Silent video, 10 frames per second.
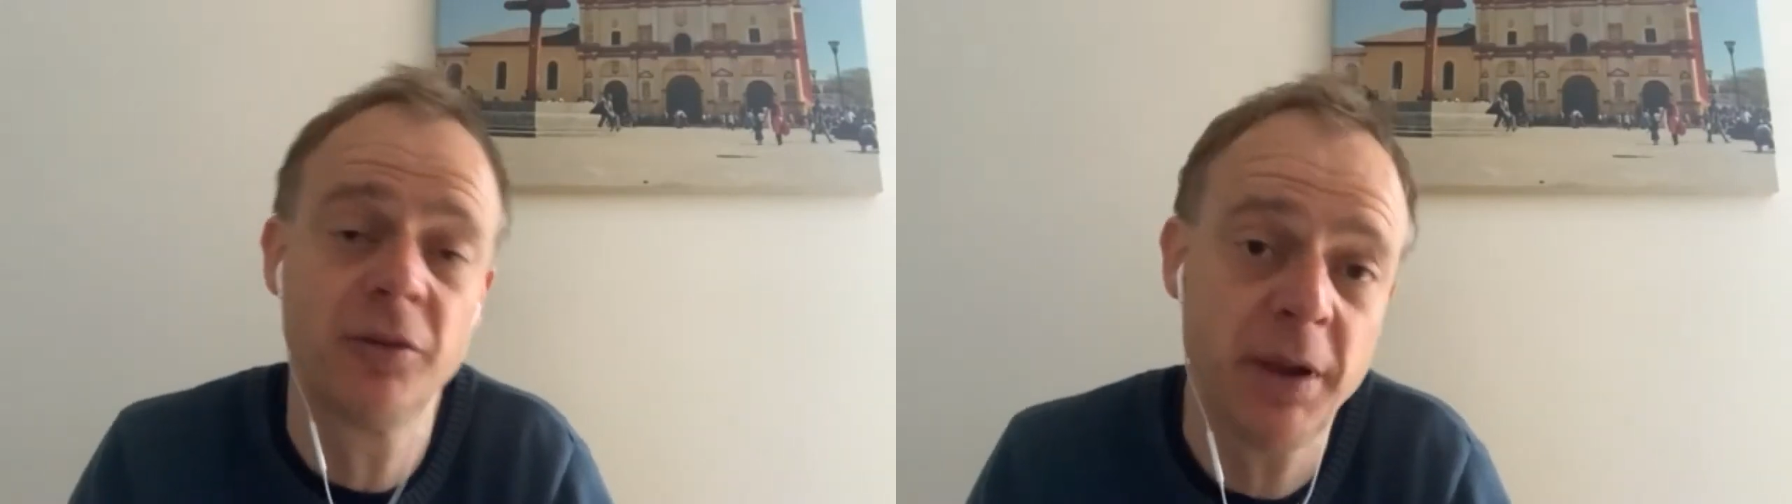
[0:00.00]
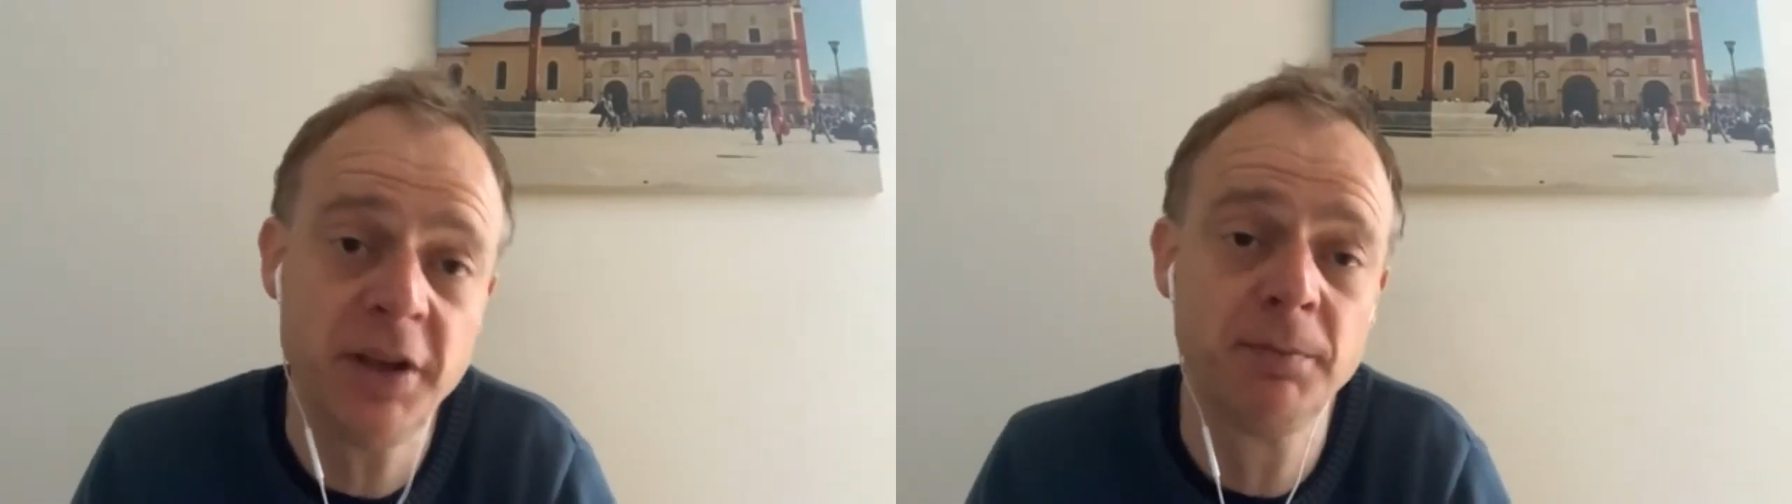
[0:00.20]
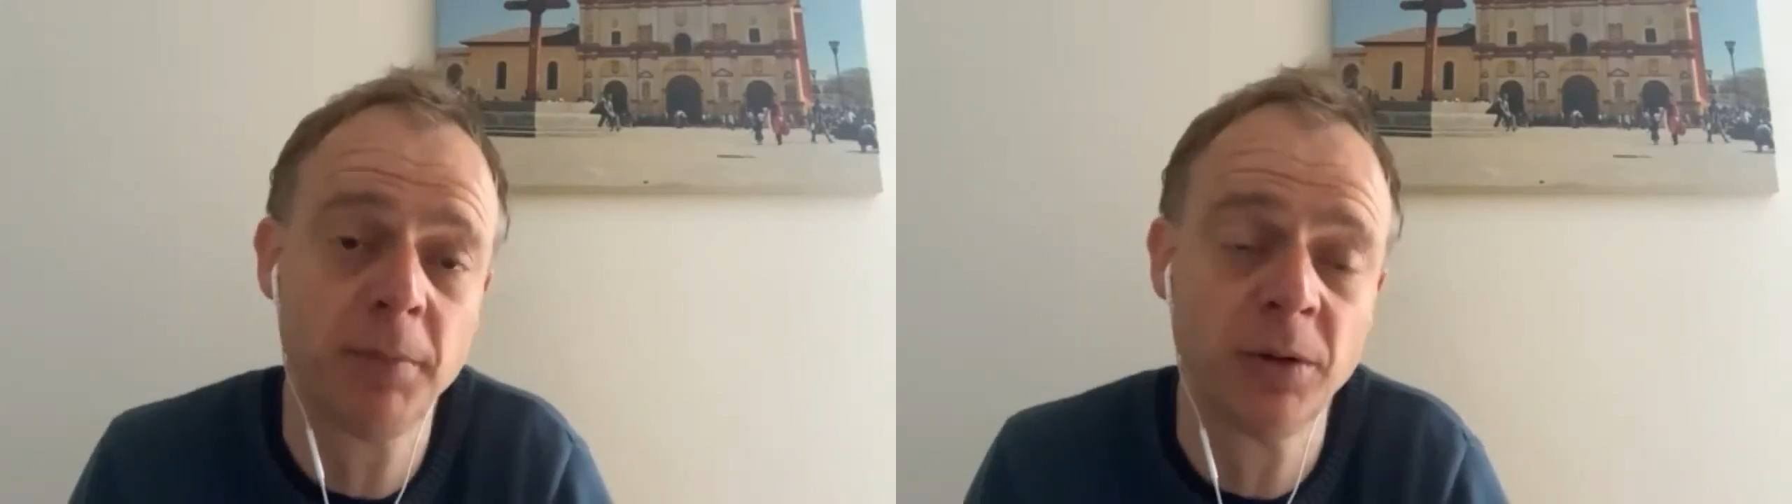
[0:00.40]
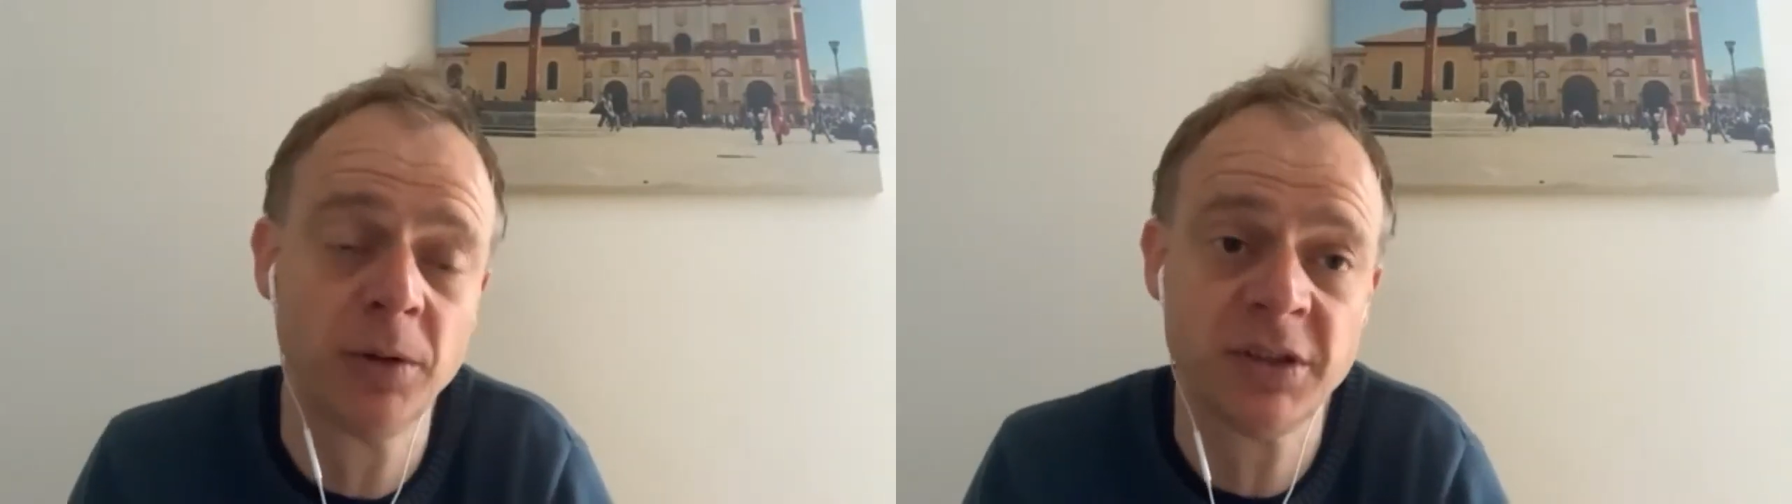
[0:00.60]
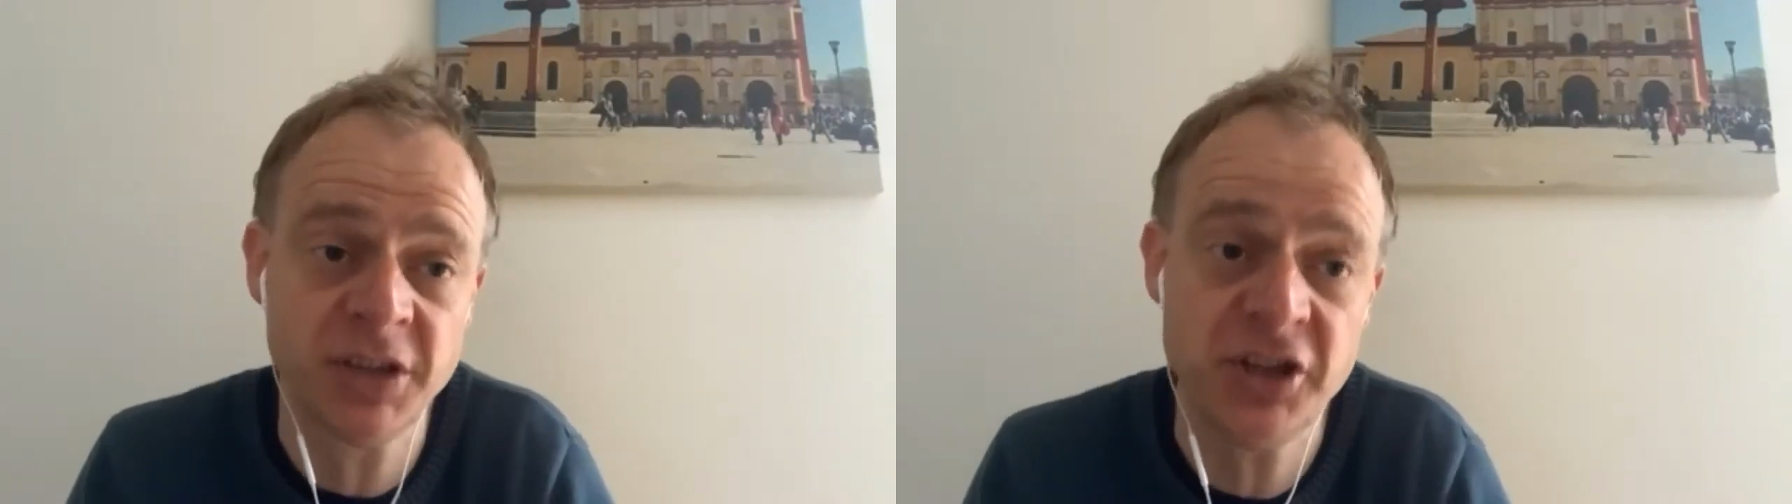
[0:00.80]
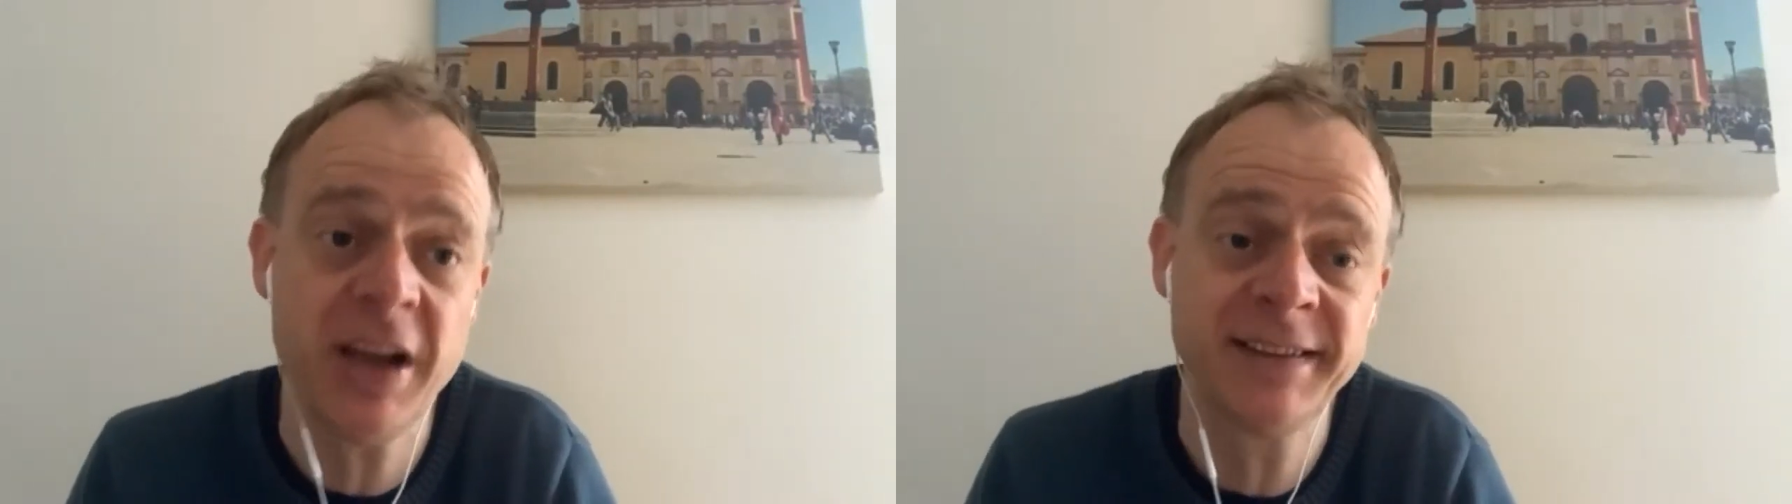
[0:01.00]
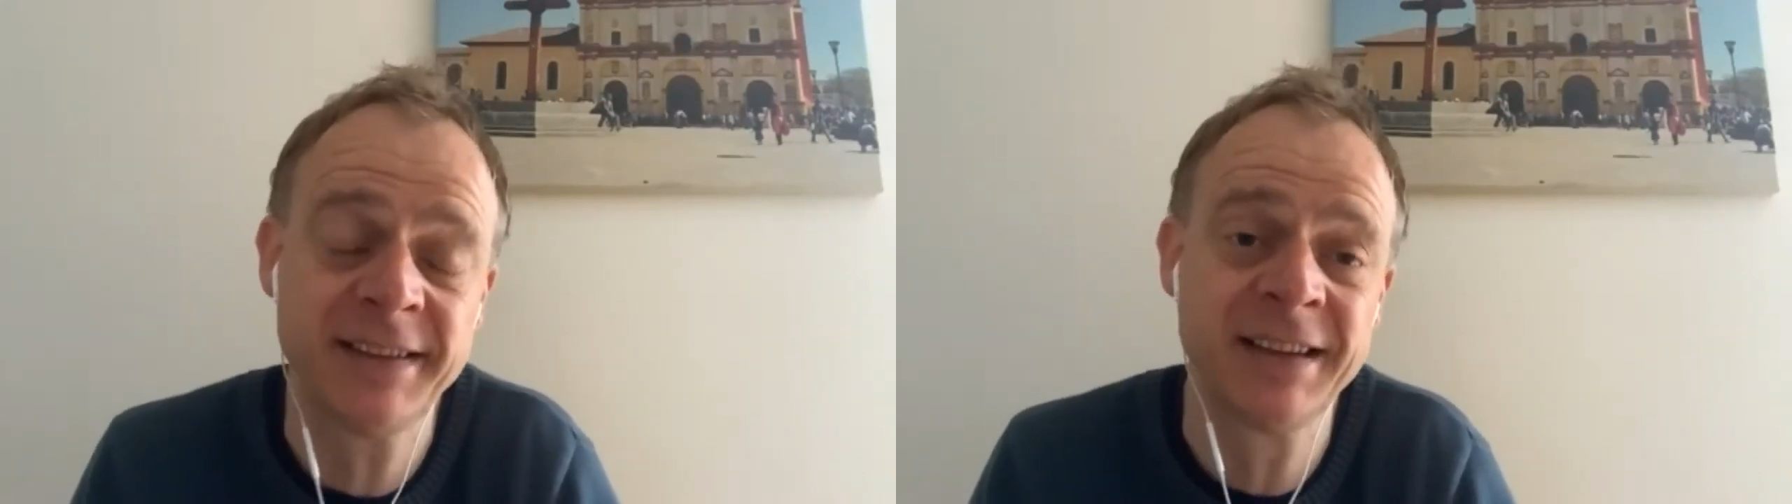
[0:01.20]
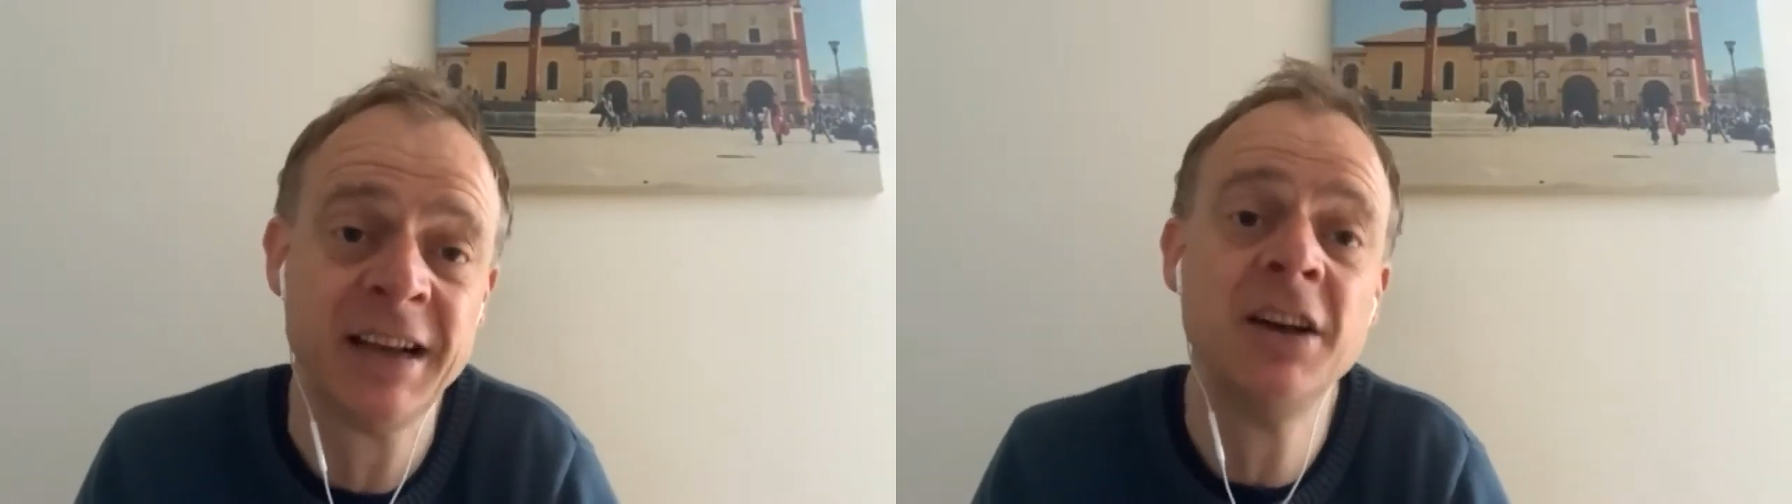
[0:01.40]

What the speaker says: opinion poll suggests